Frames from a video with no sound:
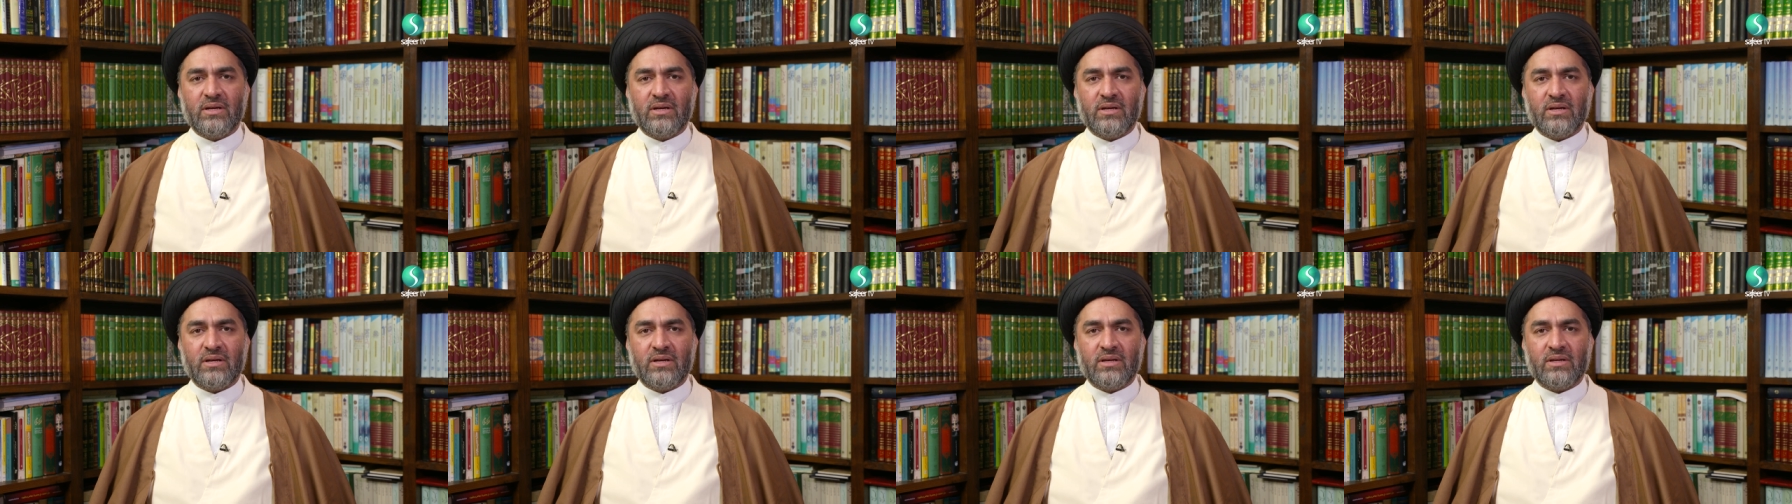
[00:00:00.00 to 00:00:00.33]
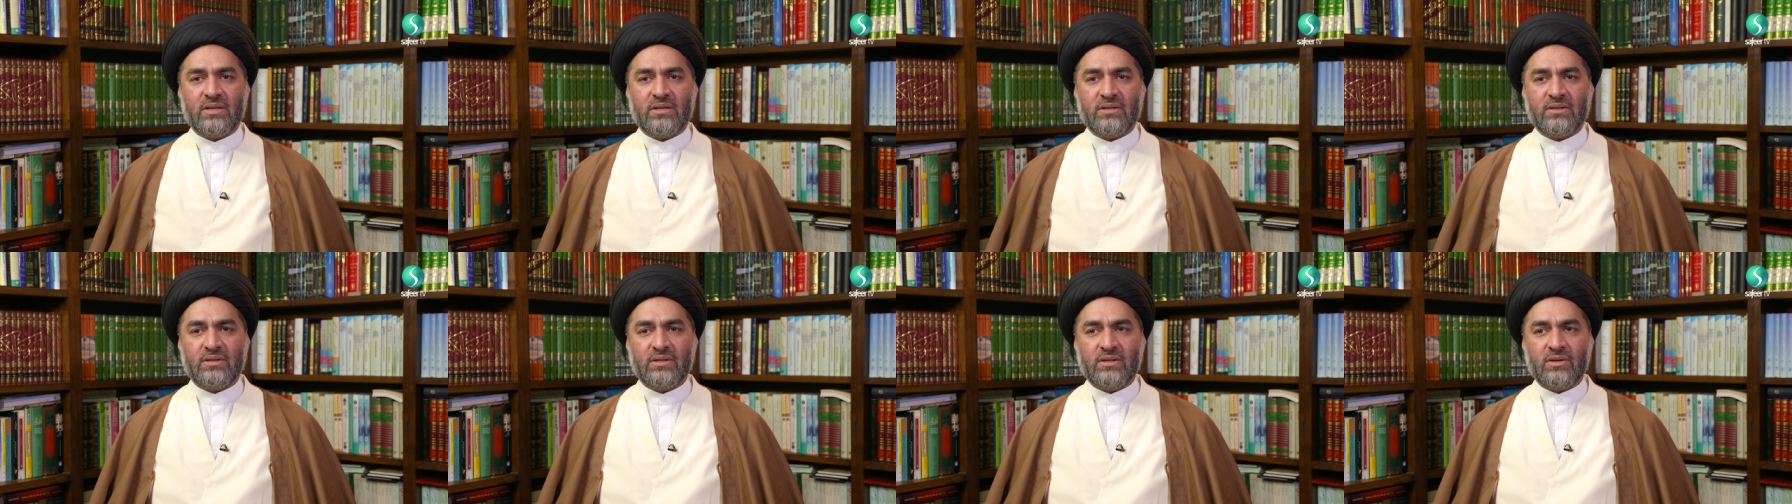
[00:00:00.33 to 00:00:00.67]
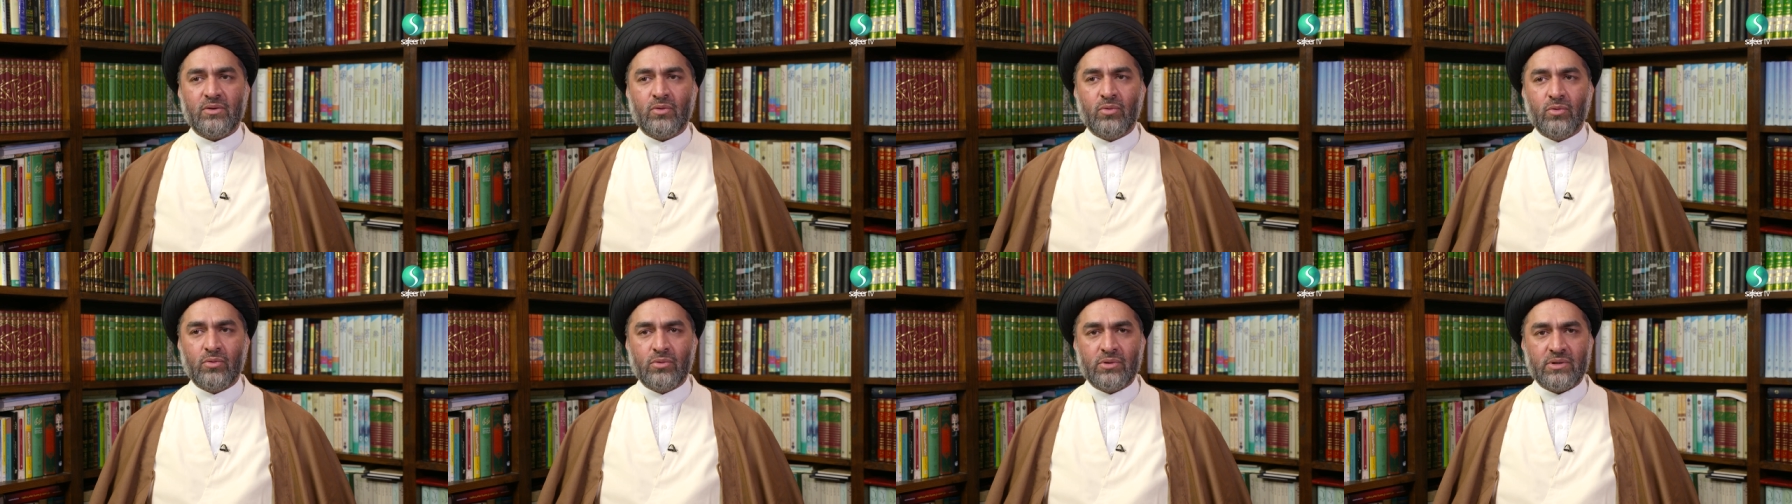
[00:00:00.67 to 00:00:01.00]
and uh,
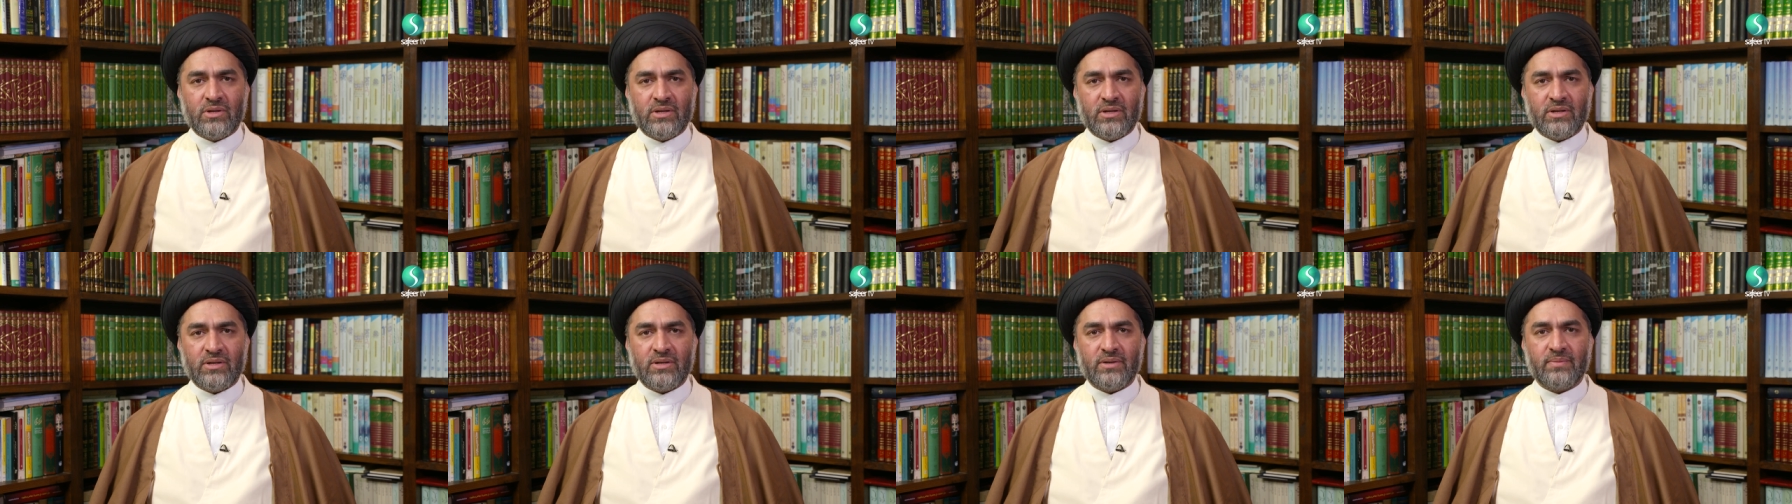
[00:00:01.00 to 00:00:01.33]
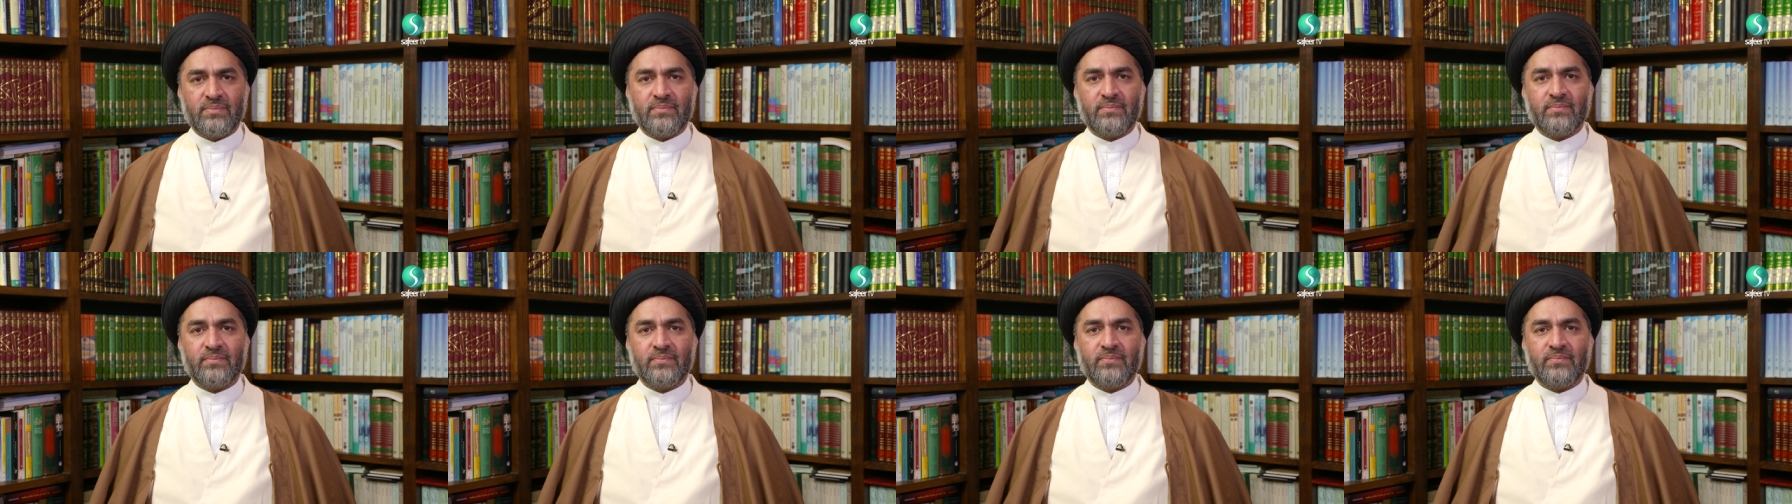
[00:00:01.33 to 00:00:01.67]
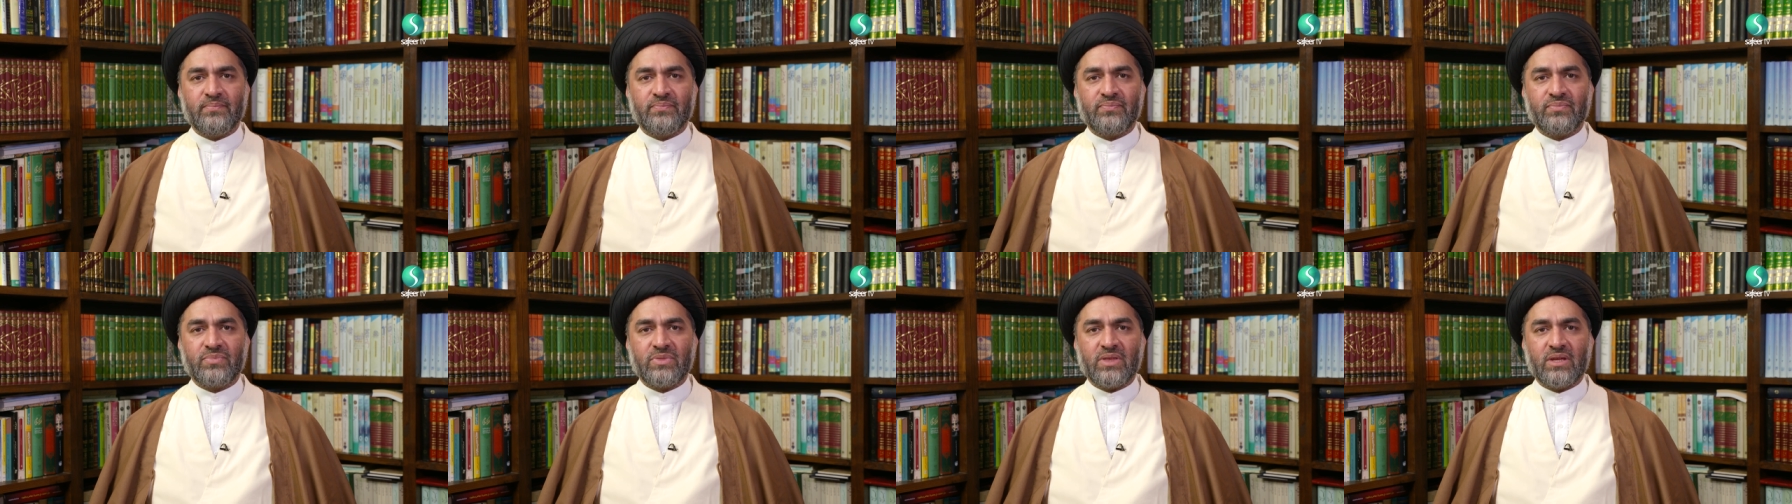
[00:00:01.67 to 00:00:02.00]
the older
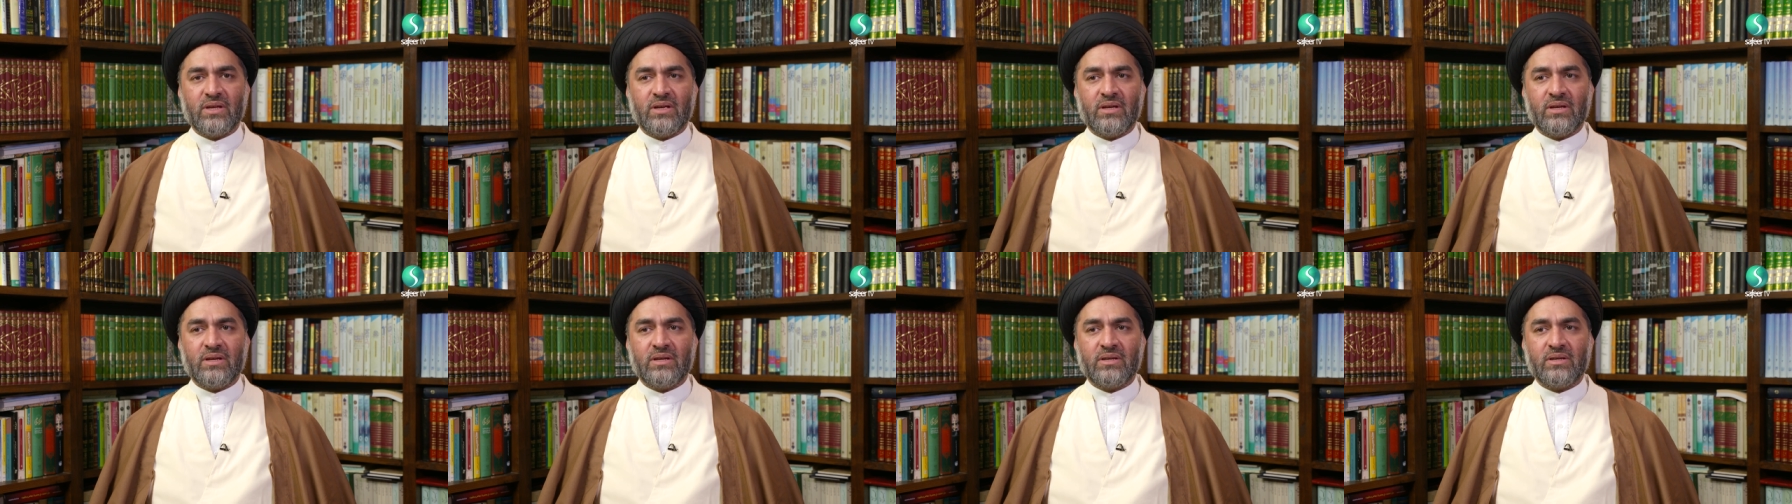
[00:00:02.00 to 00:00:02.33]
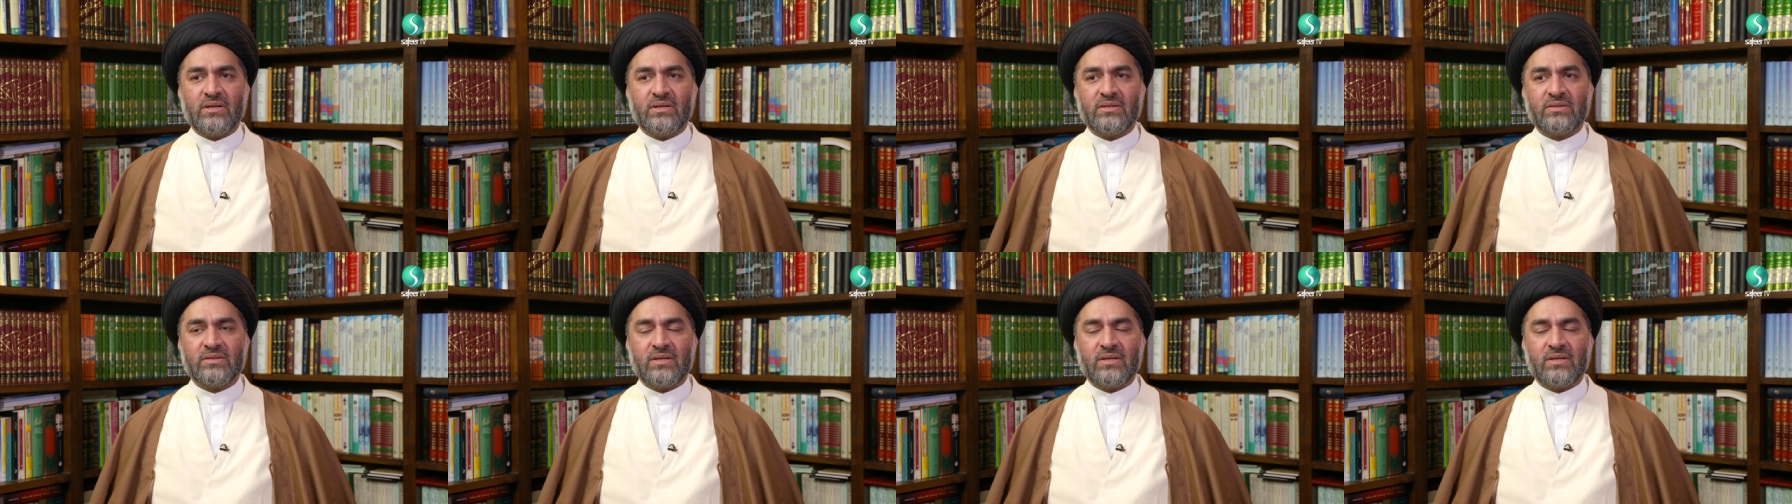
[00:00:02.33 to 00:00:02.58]
uh,